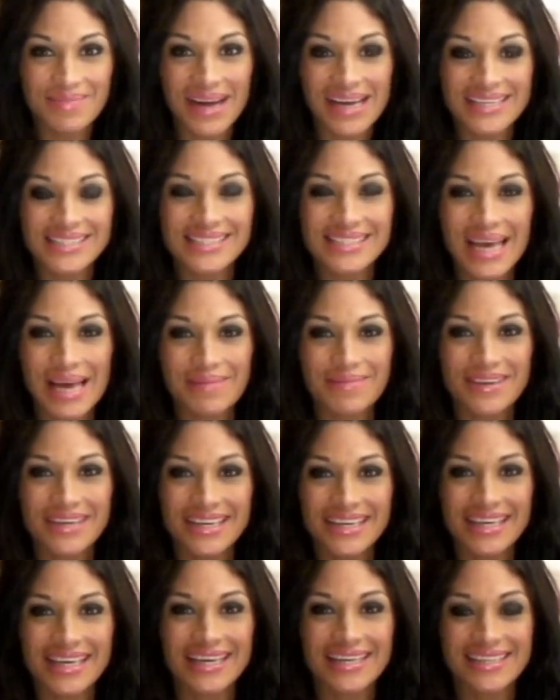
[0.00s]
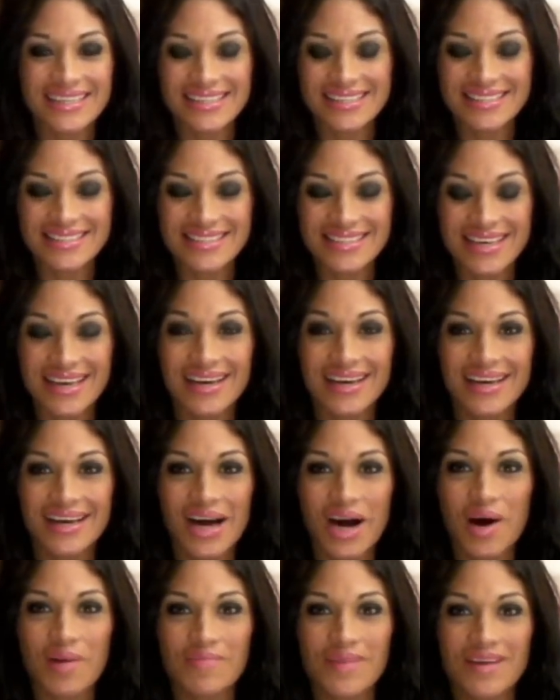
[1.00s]
Hi, Cyber Kittens.
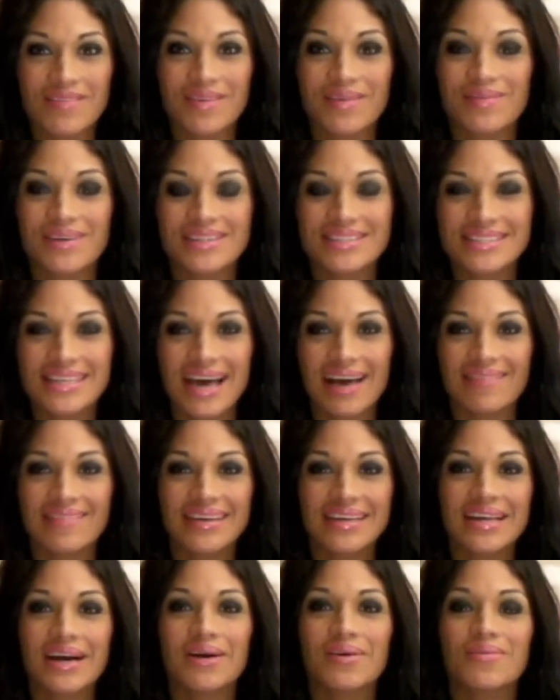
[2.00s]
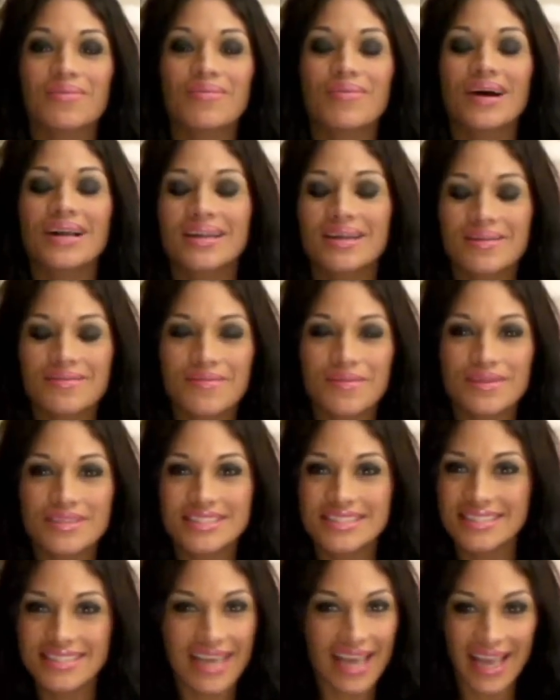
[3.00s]
Hope everyone's having a
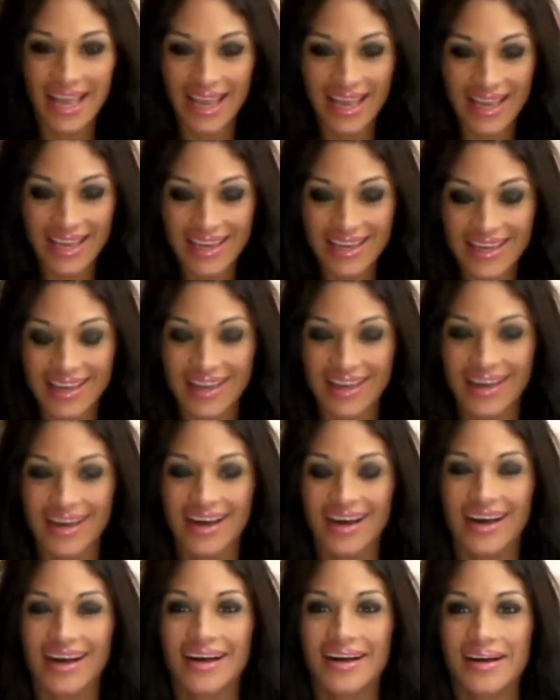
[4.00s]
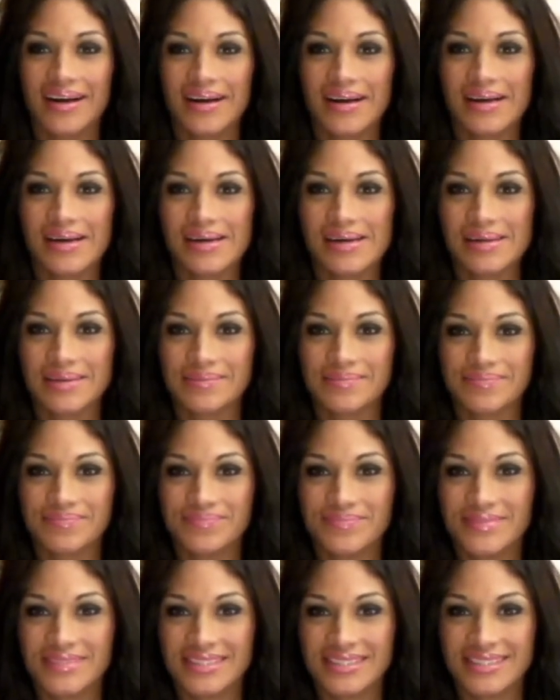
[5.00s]
wonderful day.
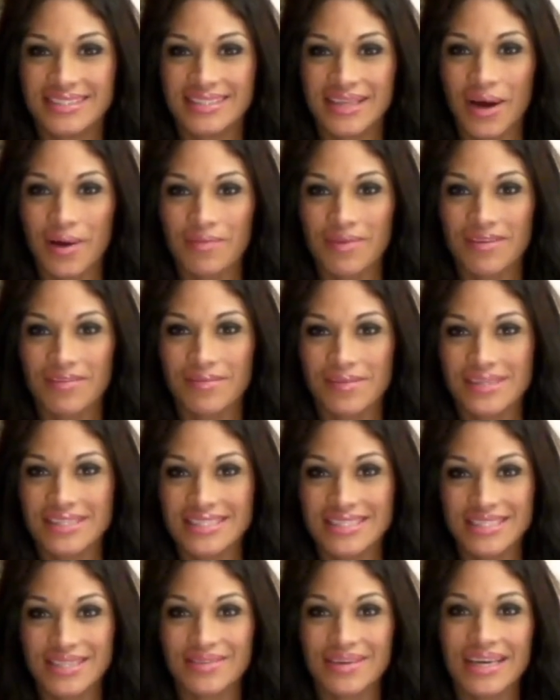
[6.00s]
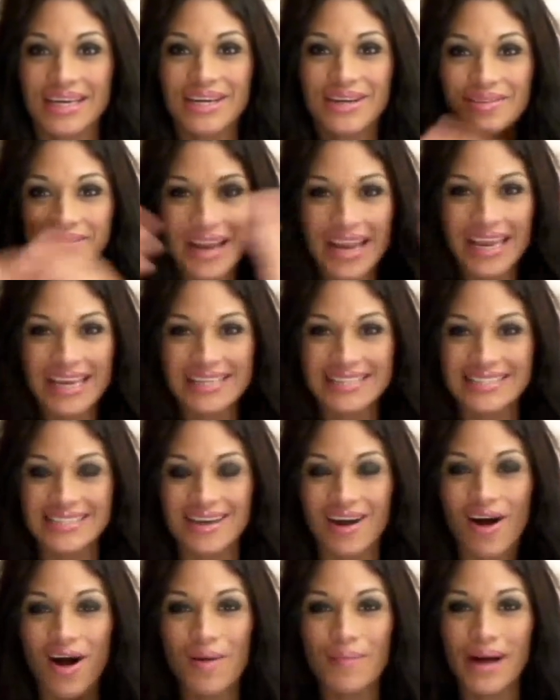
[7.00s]
Hope everyone's doing great.
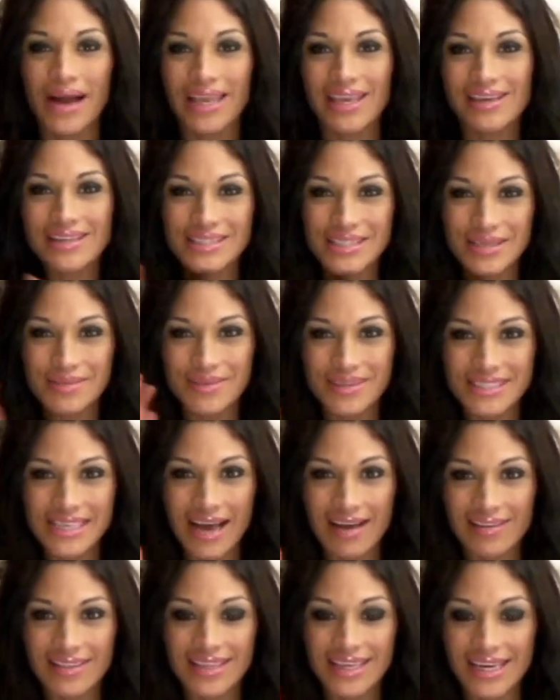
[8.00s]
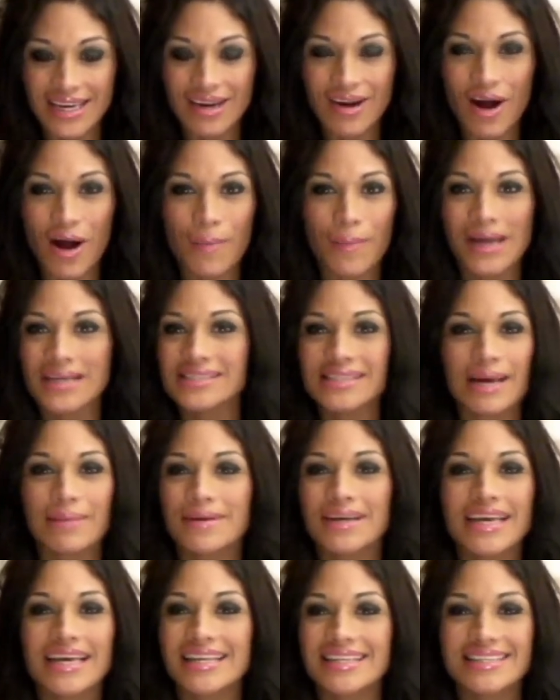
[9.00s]
All my YouTubers out there, all my
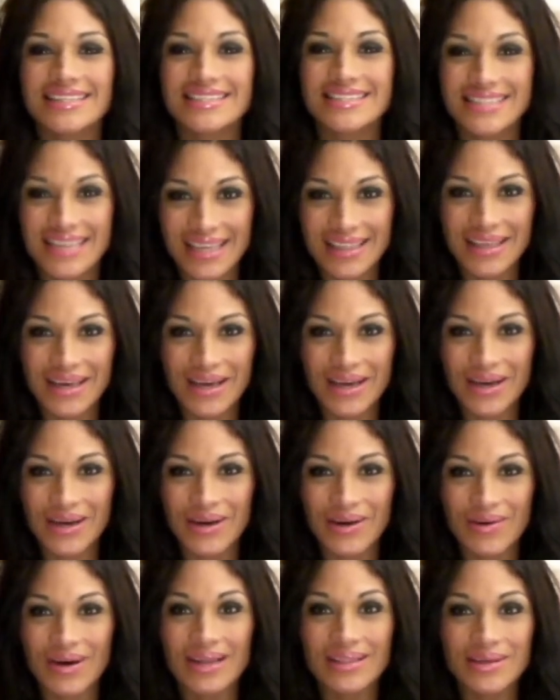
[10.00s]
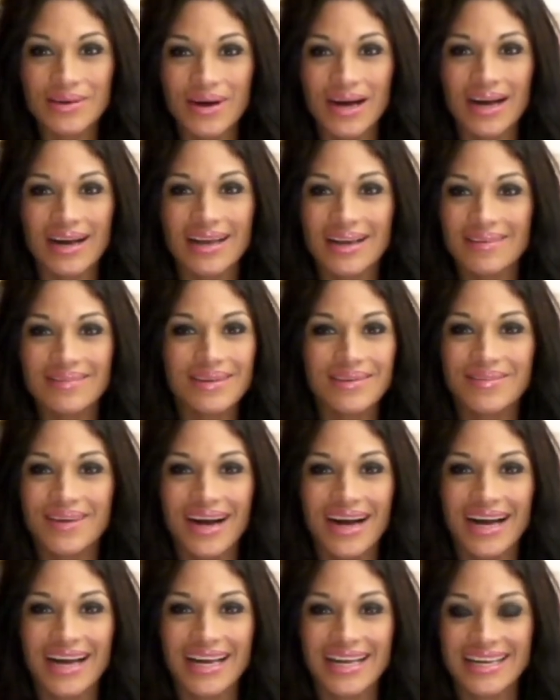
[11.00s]
Cyber Kittens, hello. Aloha,
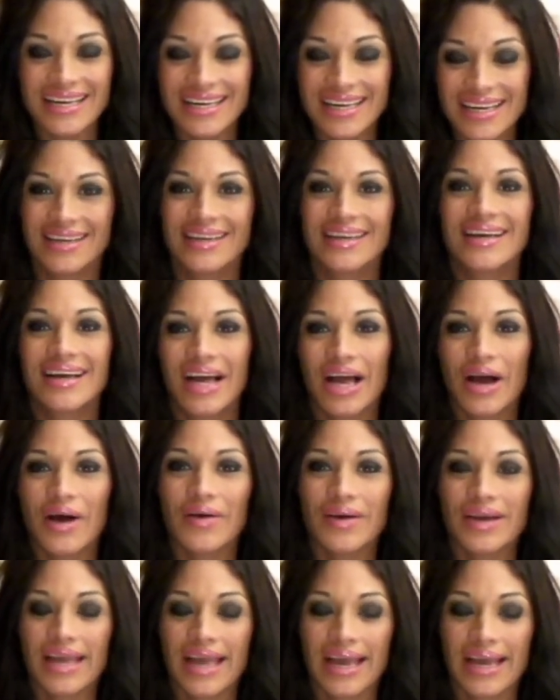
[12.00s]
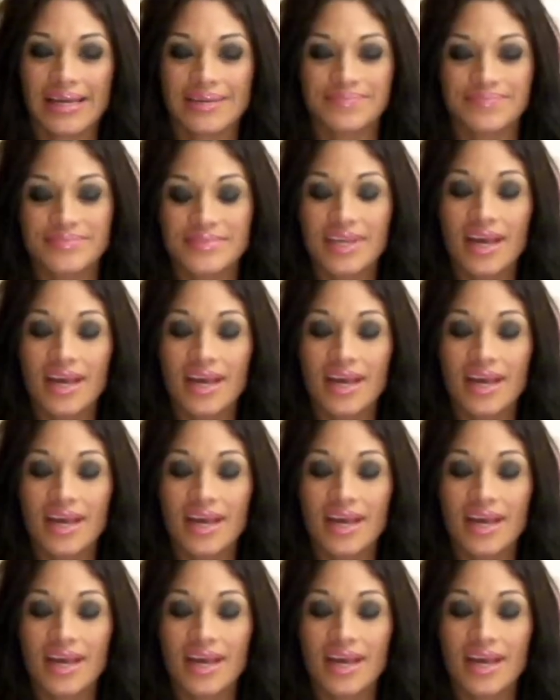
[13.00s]
everyone. Okay,